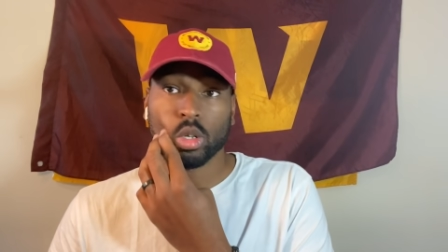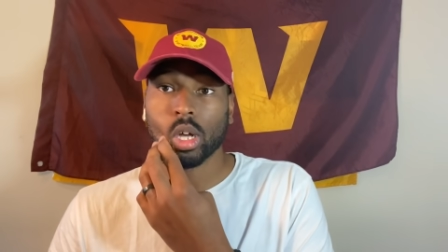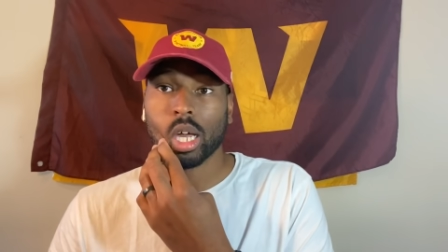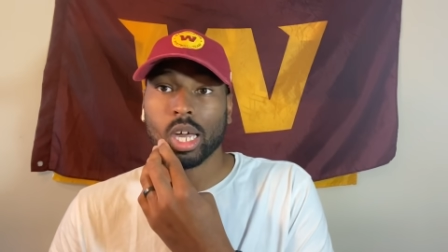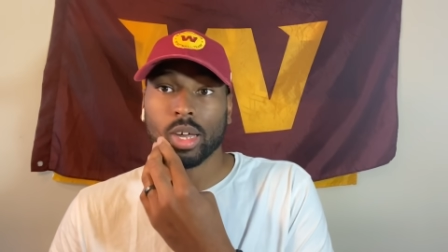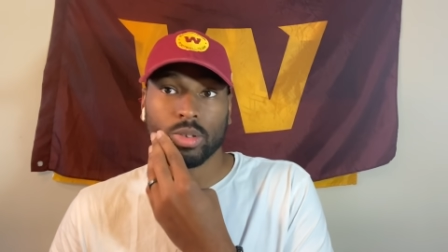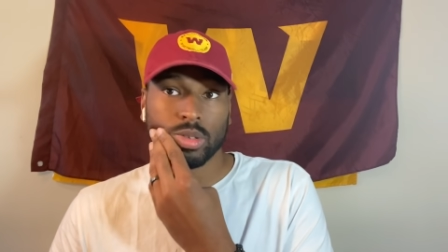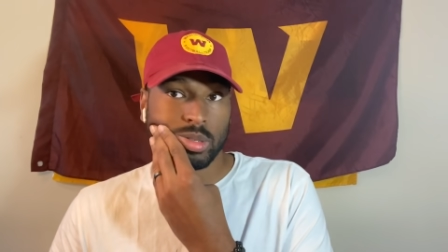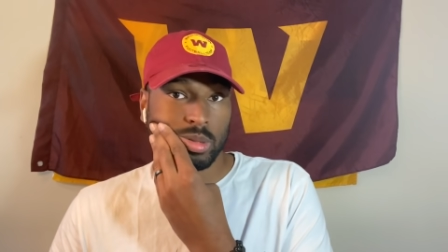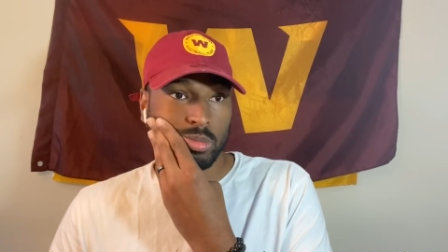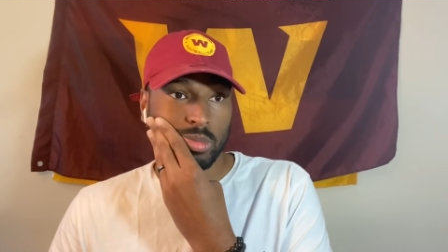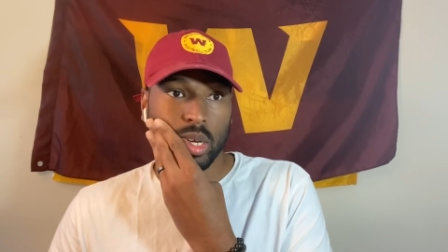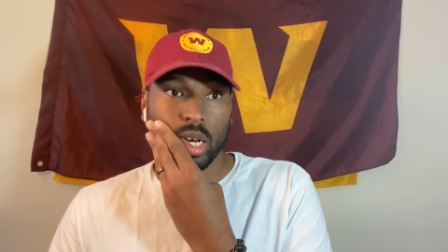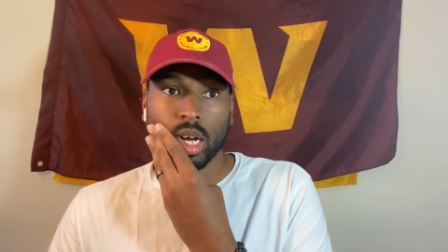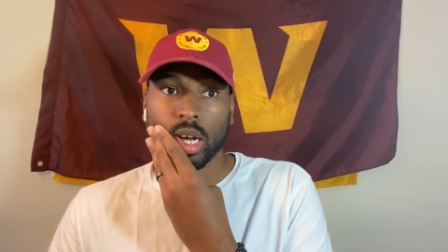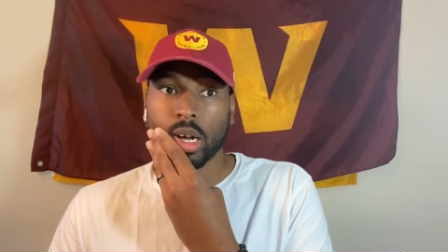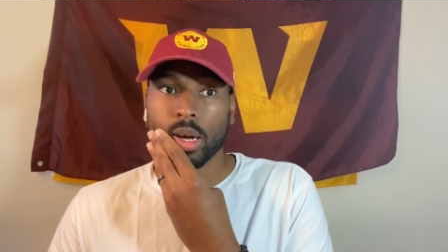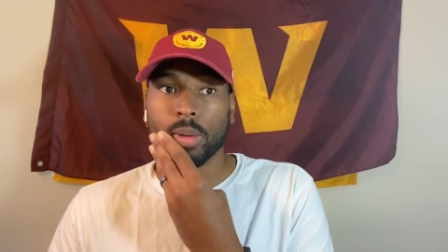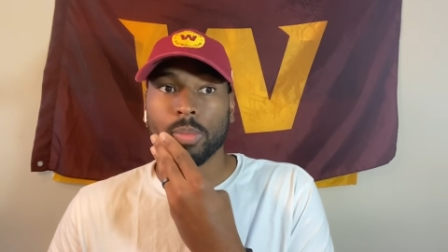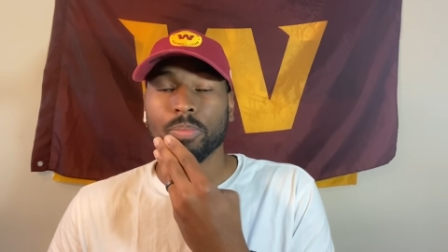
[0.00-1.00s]
I have
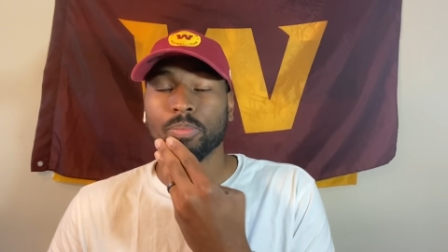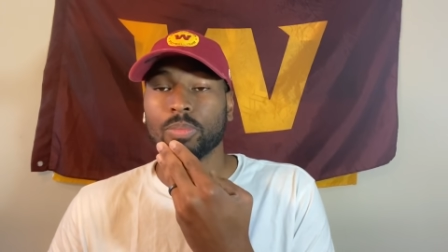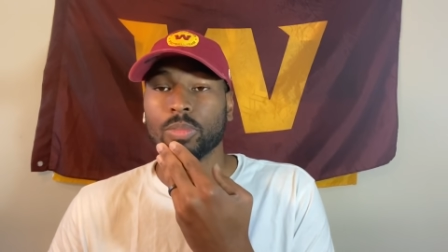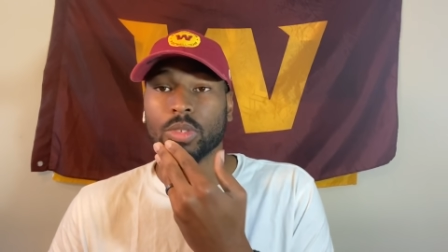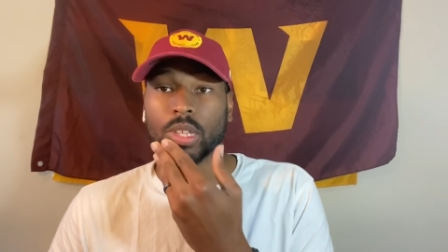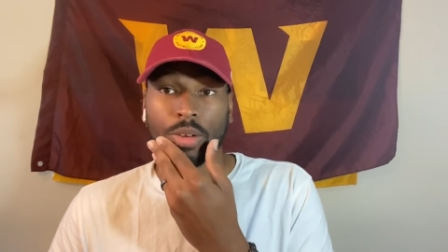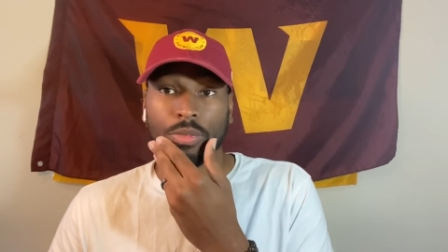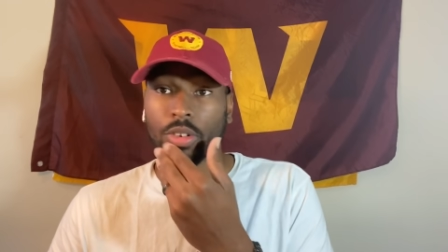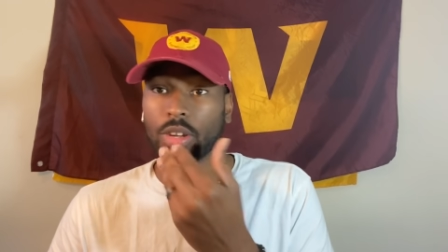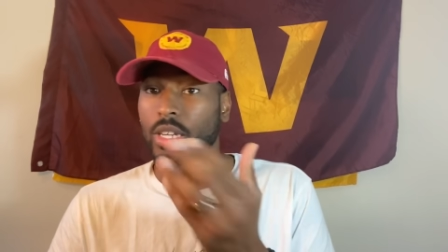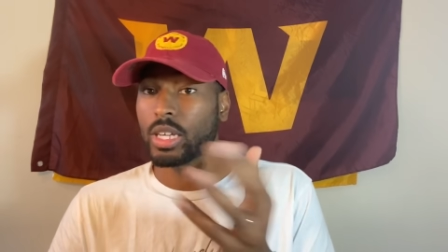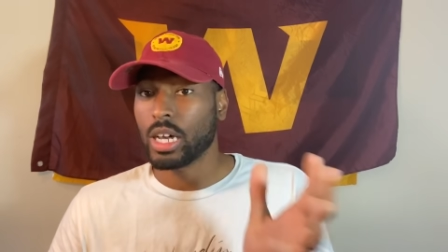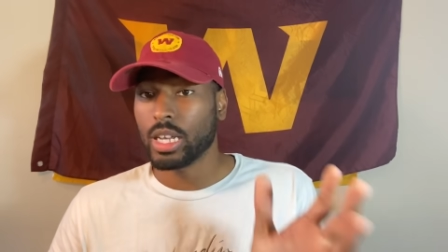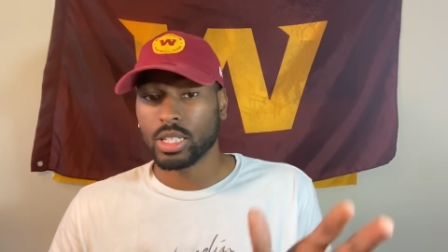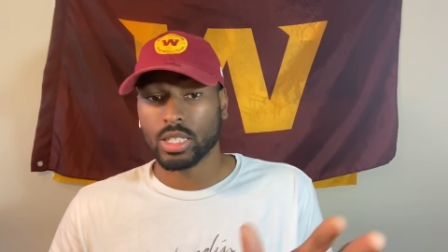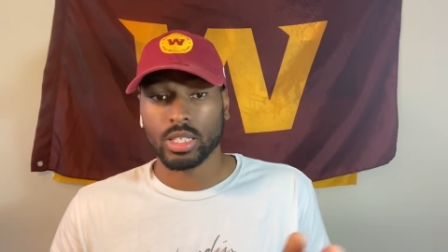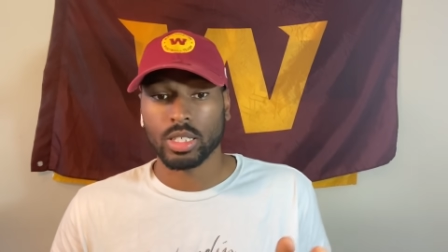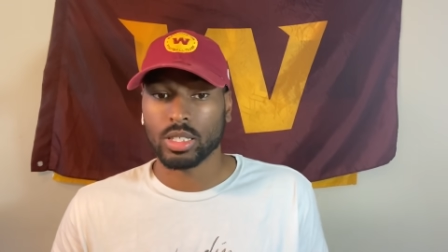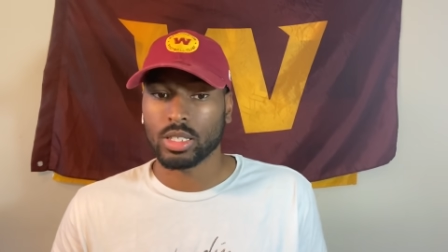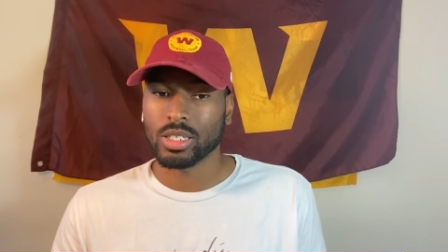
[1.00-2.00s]
some different
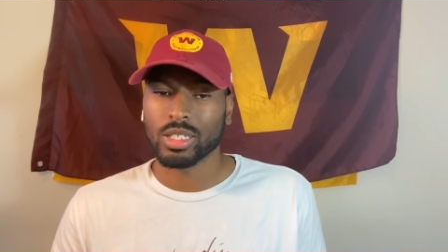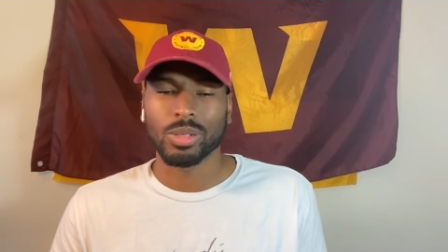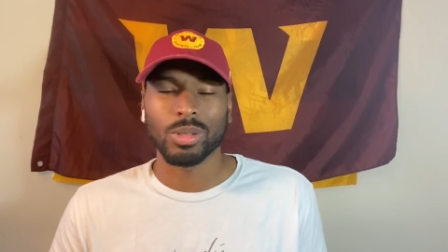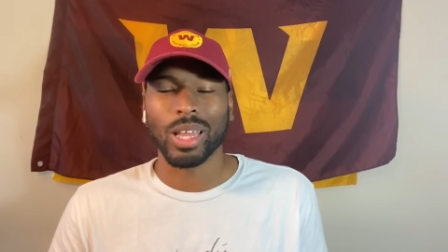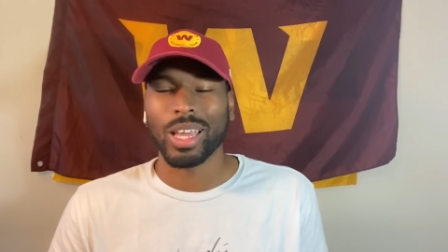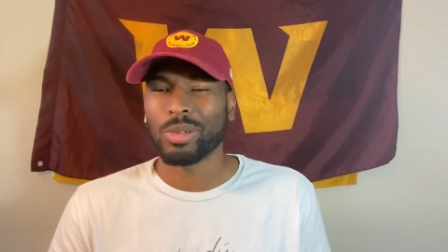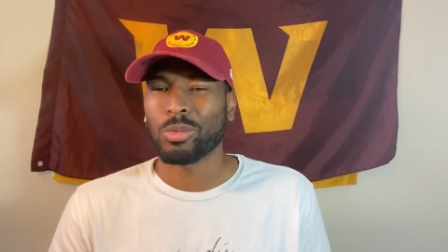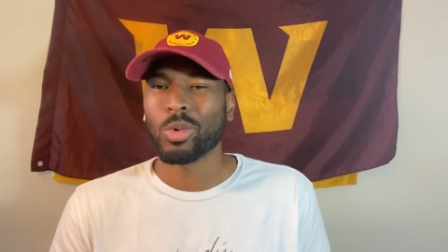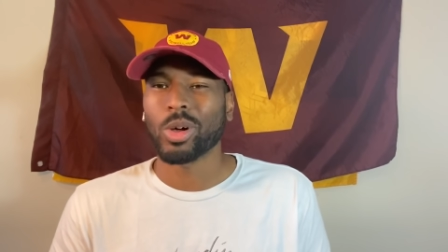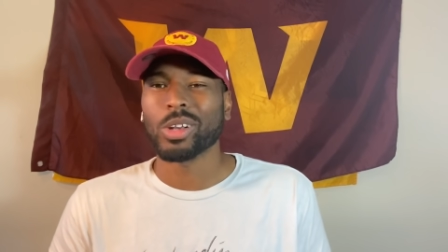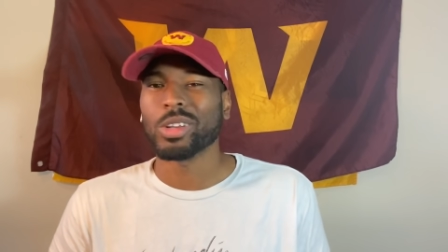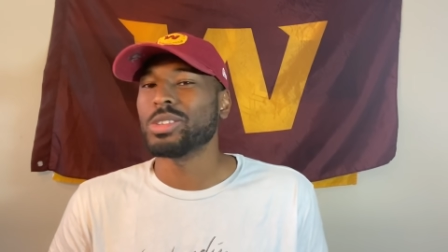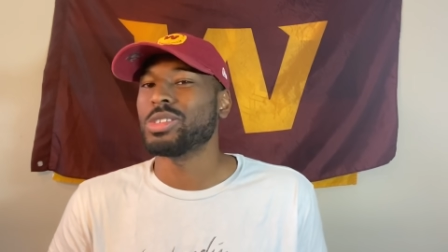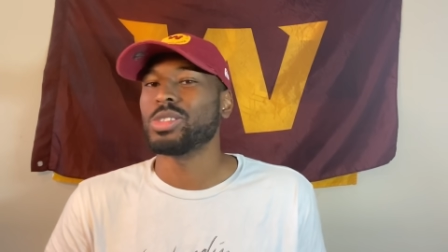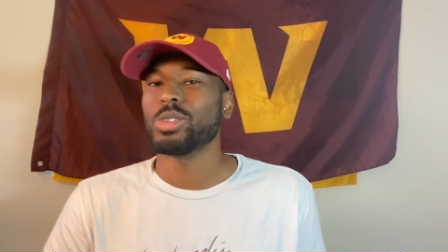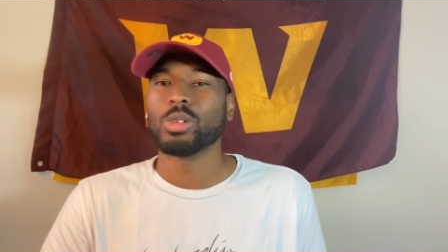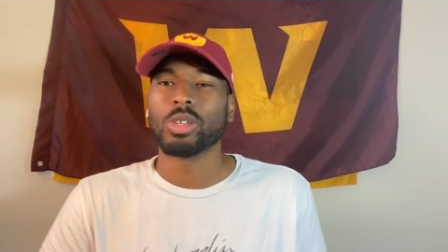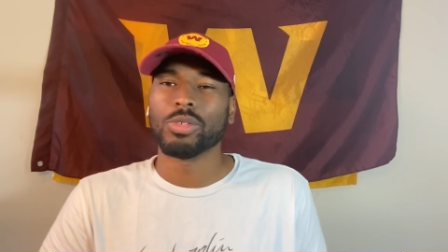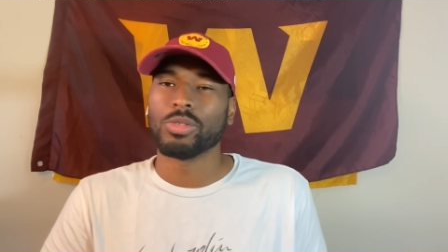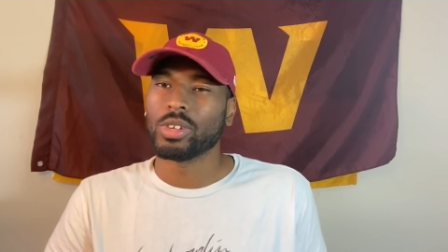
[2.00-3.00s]
cuts, like one or
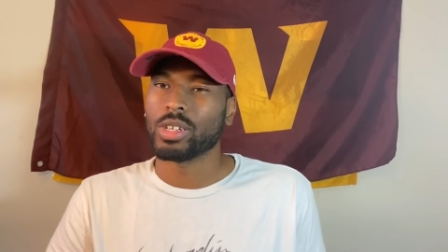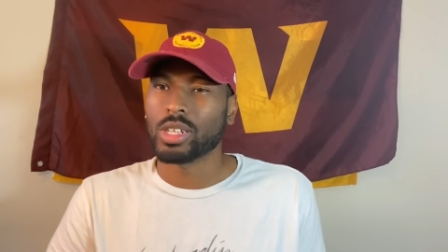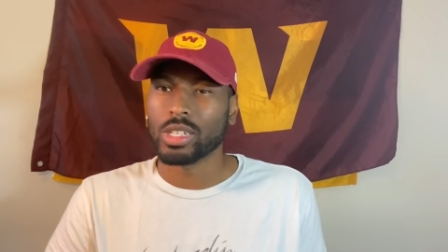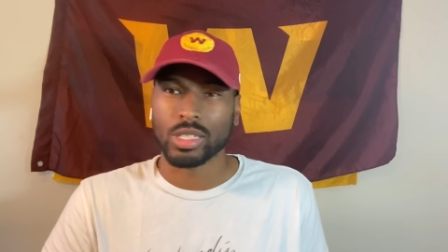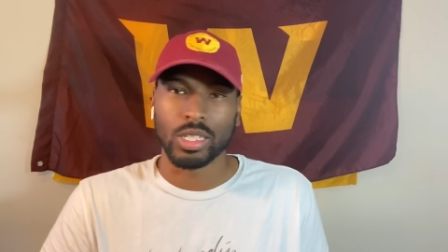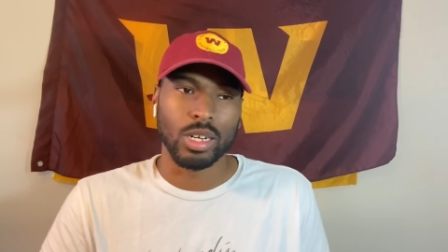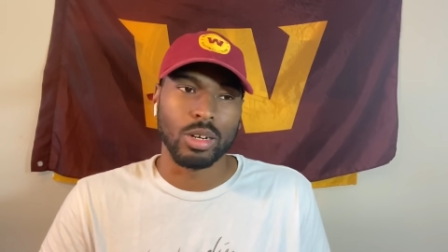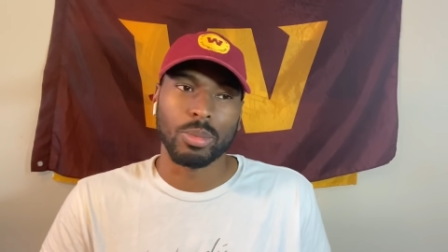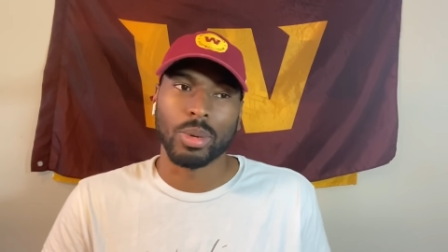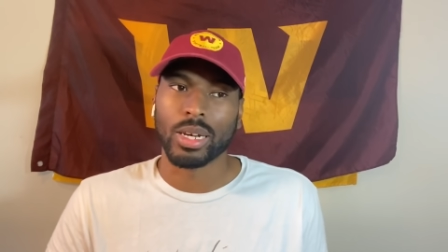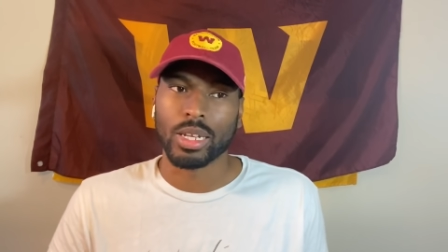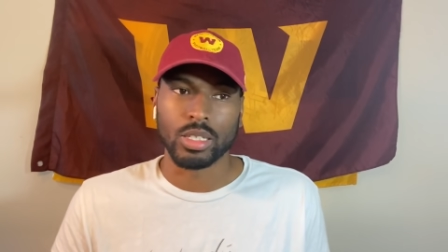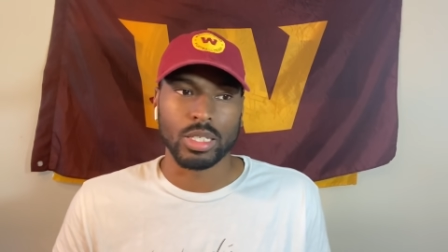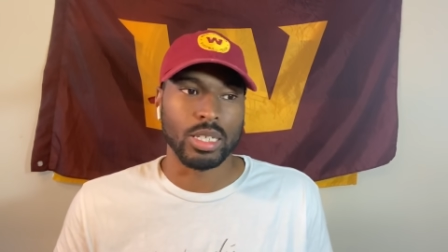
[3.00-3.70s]
two different cuts than everybody else.